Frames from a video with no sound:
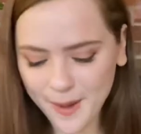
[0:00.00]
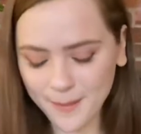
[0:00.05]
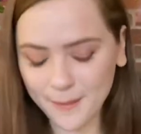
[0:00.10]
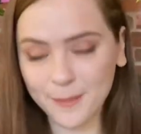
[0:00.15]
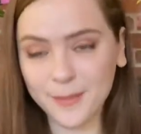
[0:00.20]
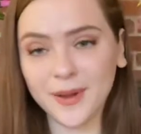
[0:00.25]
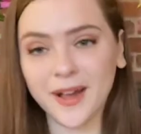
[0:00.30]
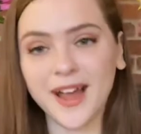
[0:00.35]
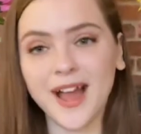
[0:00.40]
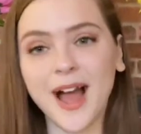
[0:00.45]

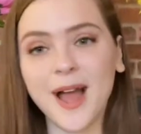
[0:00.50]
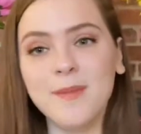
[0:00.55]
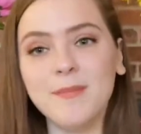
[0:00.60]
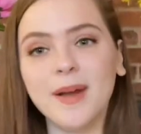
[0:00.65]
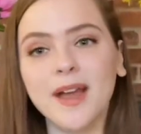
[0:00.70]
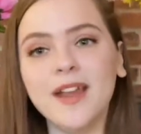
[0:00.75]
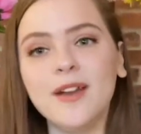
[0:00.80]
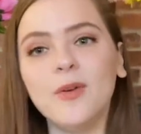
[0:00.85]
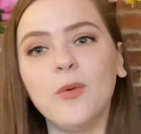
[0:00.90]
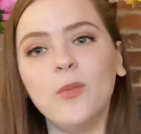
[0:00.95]
But I
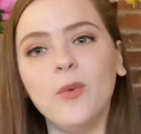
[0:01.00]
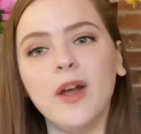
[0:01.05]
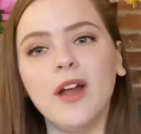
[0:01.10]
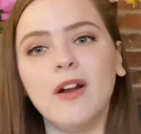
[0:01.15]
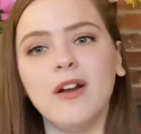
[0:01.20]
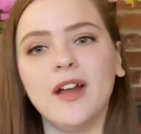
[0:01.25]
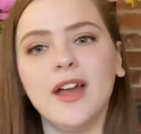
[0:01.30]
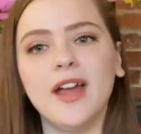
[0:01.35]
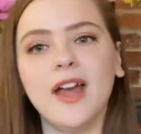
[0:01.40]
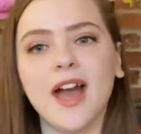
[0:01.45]
might
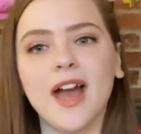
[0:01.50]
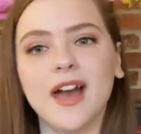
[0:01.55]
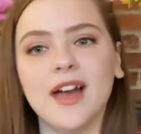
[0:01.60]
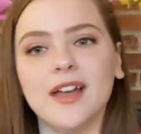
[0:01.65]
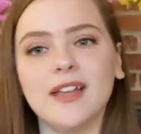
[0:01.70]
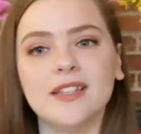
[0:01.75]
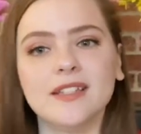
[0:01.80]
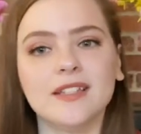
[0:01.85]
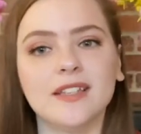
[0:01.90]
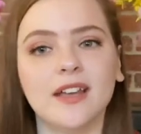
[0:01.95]
wear it
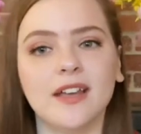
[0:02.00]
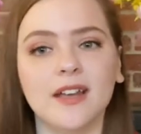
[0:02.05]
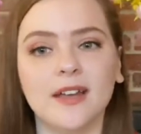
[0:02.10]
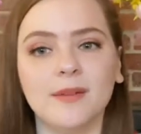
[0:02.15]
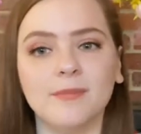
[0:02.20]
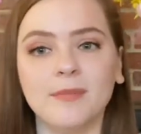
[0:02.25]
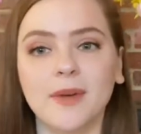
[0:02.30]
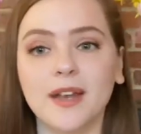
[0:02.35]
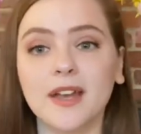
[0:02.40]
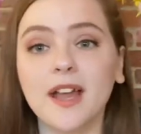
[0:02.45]
as
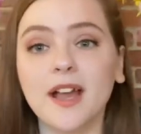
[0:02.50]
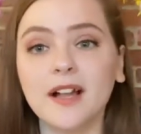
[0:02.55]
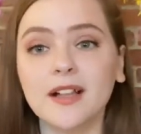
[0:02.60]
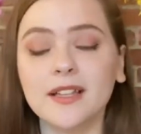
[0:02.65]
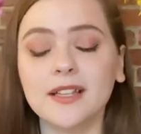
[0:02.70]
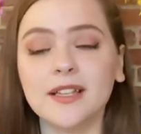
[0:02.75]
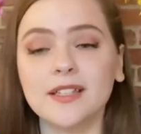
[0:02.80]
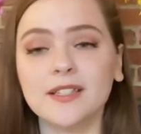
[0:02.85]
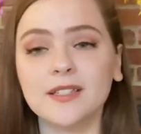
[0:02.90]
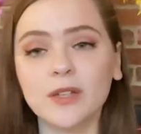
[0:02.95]
a
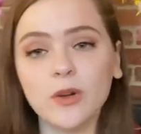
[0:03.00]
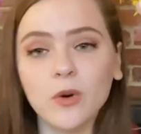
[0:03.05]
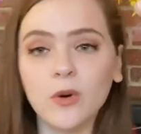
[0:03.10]
necklace,